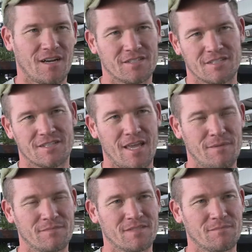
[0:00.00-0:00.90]
I'll just
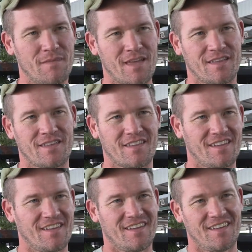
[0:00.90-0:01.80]
aim to make,
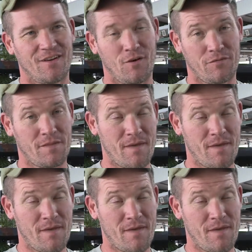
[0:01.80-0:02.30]
hopefully